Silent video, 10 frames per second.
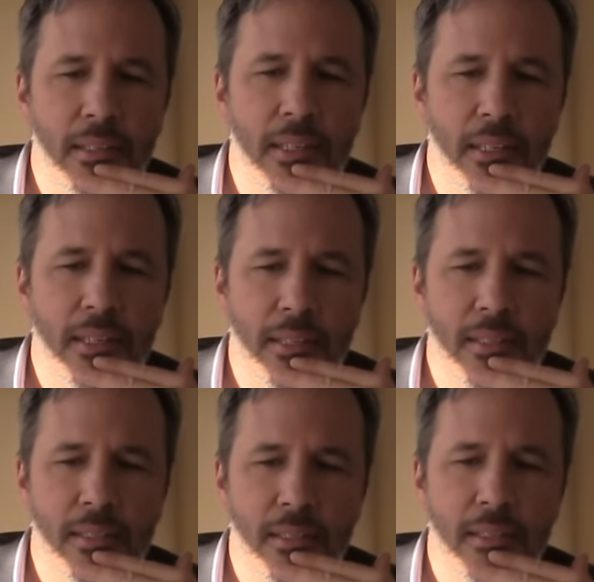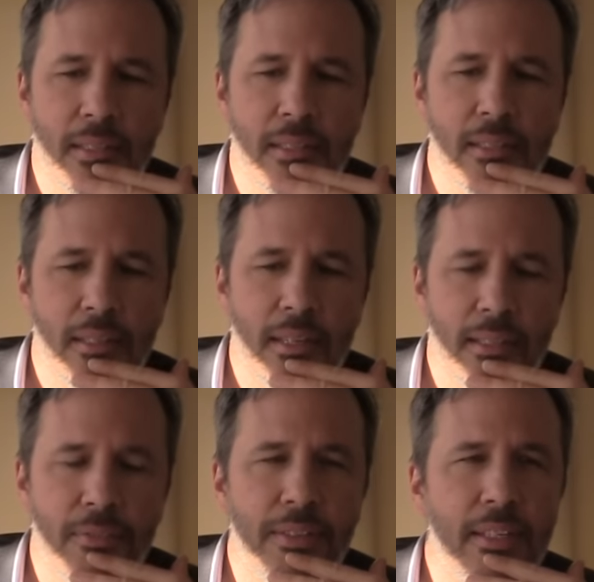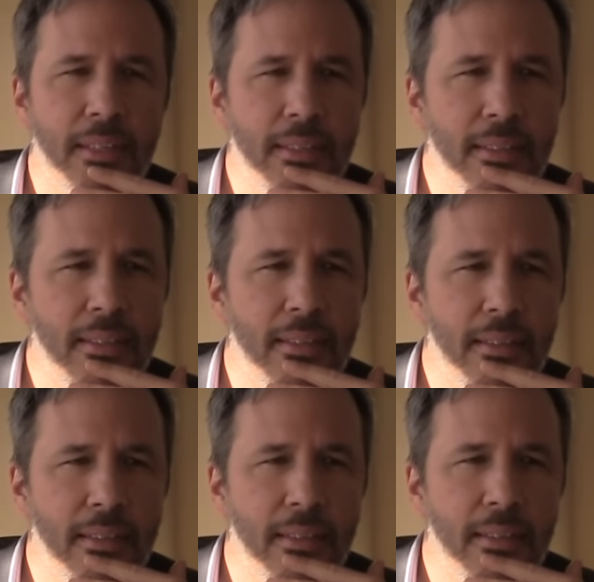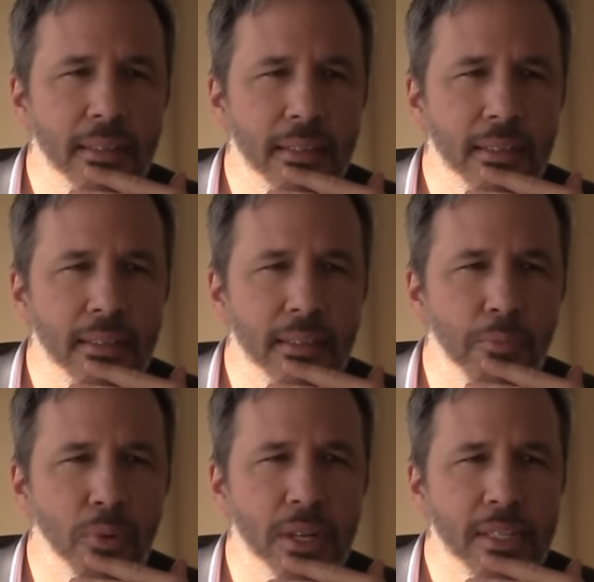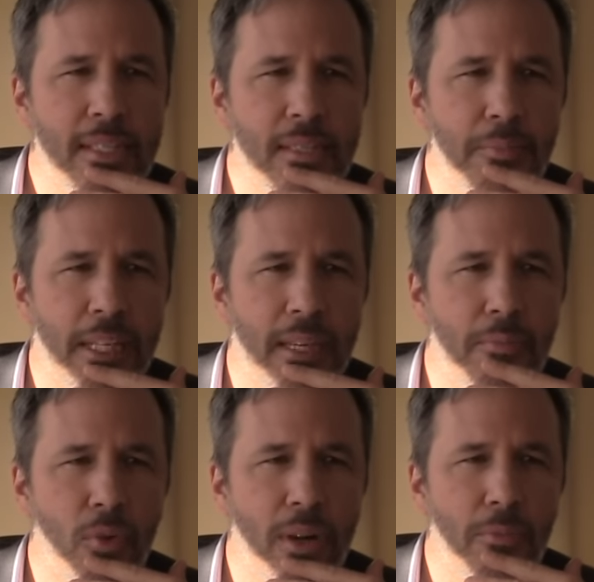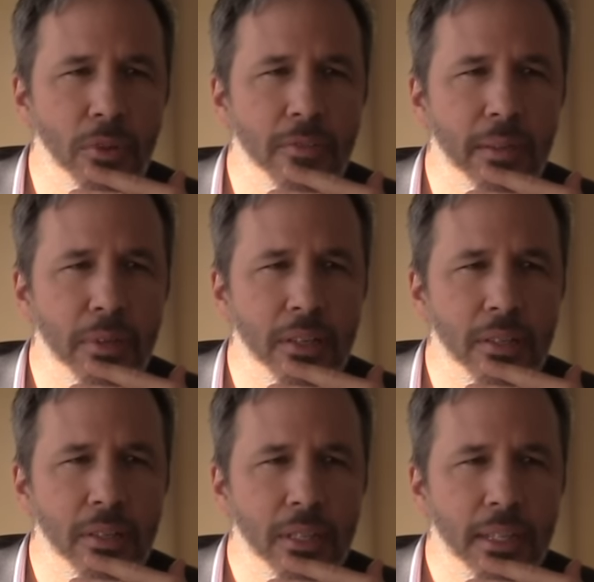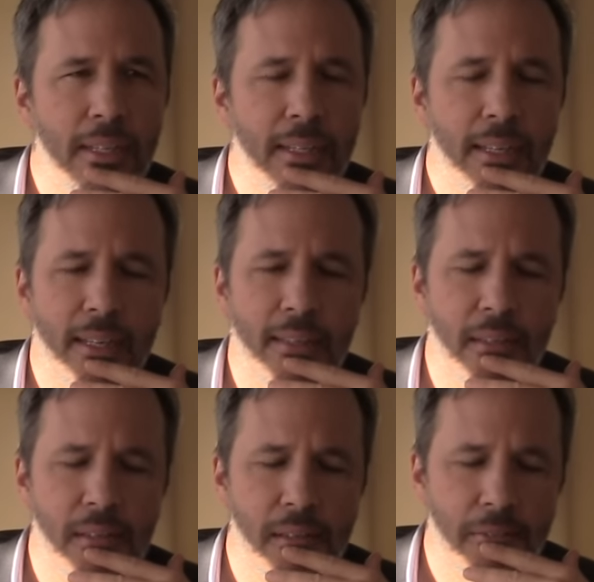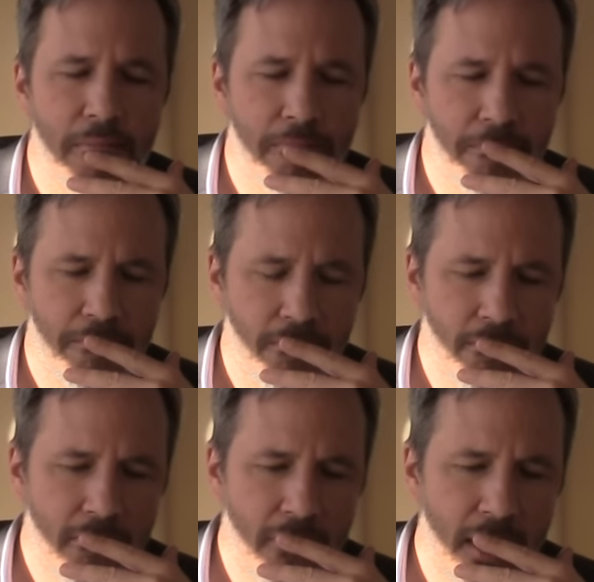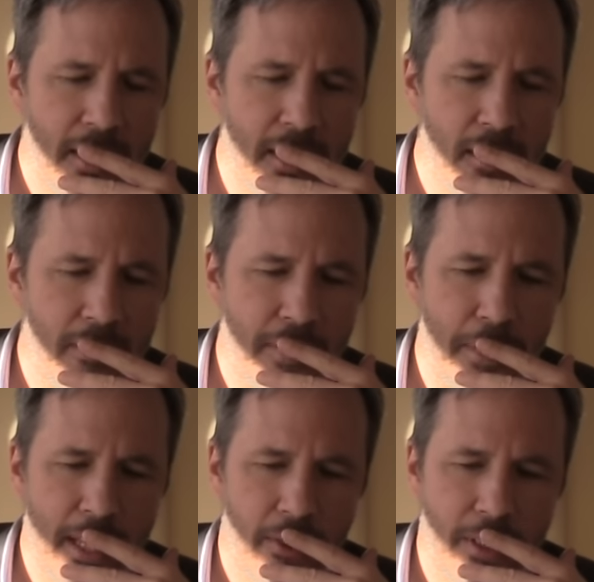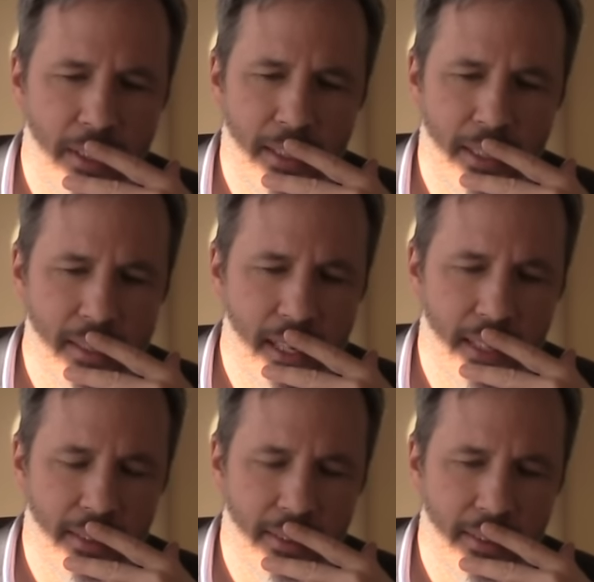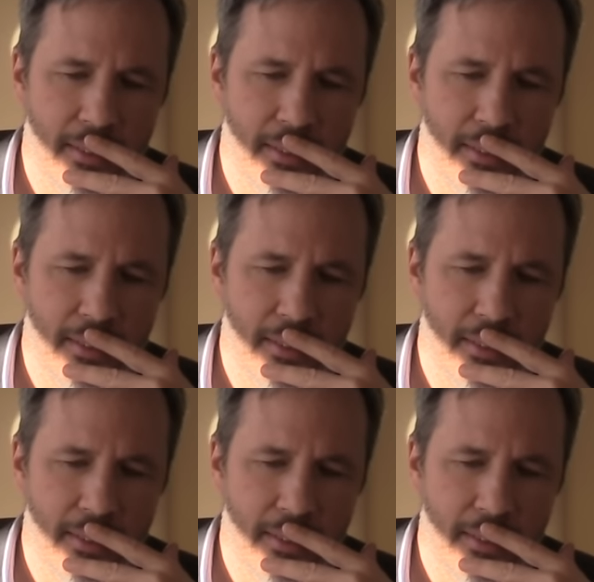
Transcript: Yeah, yeah. There's a there's like definitely a, uh, a, uh, uh, the process became more and more familiar, and um, there's a familiarity. There's like a,